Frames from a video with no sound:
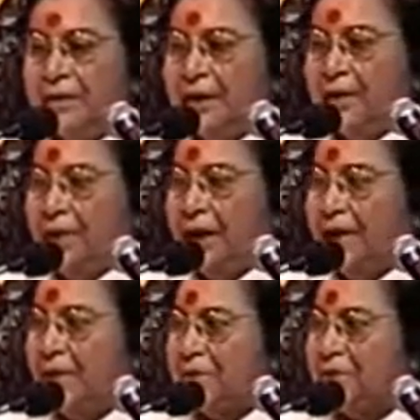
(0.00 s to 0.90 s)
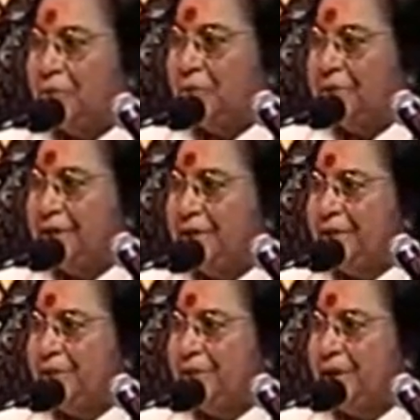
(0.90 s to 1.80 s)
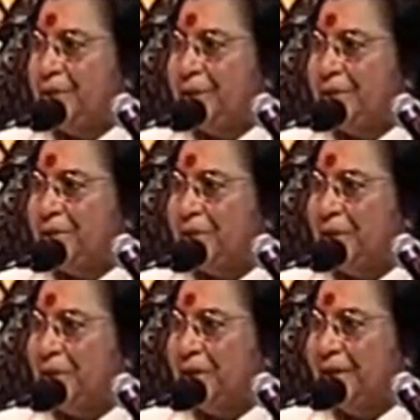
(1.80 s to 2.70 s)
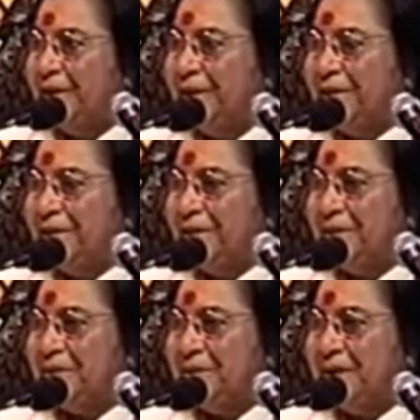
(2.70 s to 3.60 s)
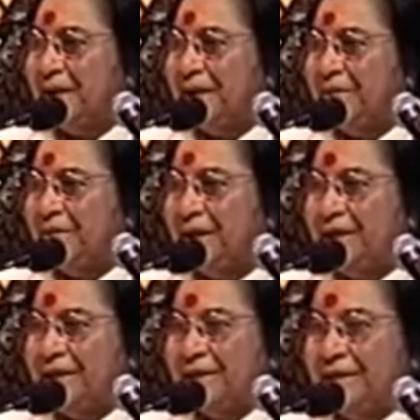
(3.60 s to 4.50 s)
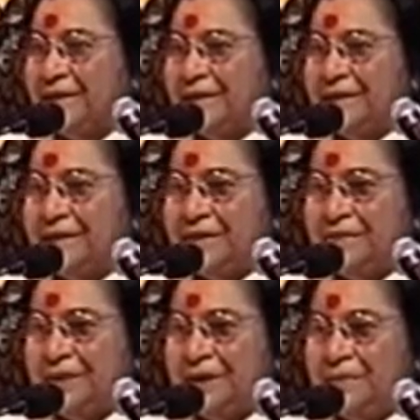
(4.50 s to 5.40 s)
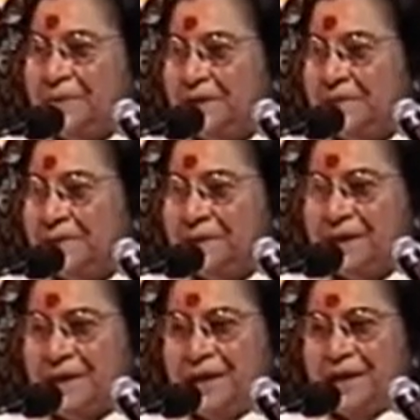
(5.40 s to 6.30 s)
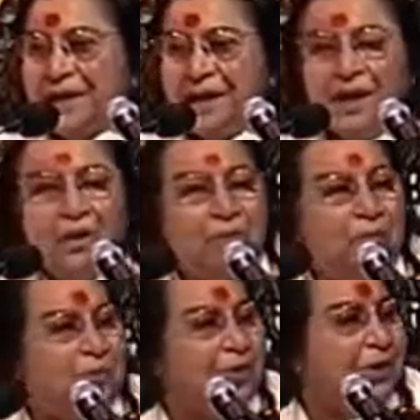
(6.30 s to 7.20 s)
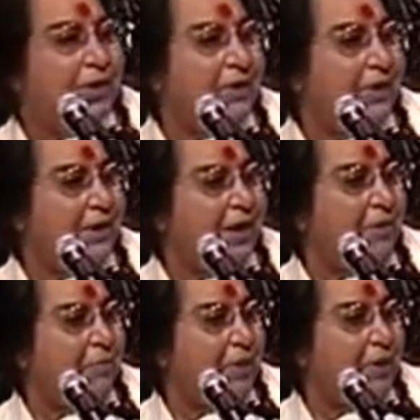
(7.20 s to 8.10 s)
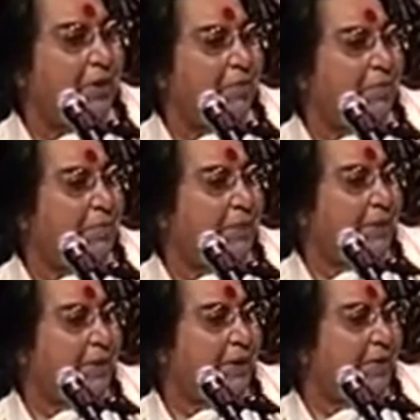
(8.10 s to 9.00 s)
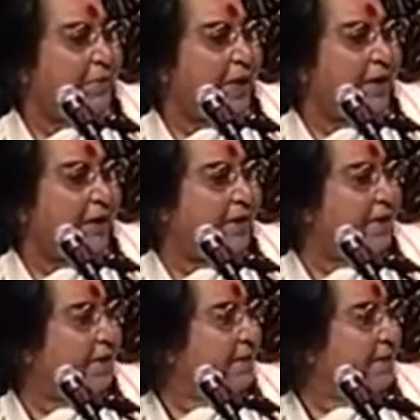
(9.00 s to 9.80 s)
I would like our school children to sing one song so that they will see for themselves how they have picked up if they are here.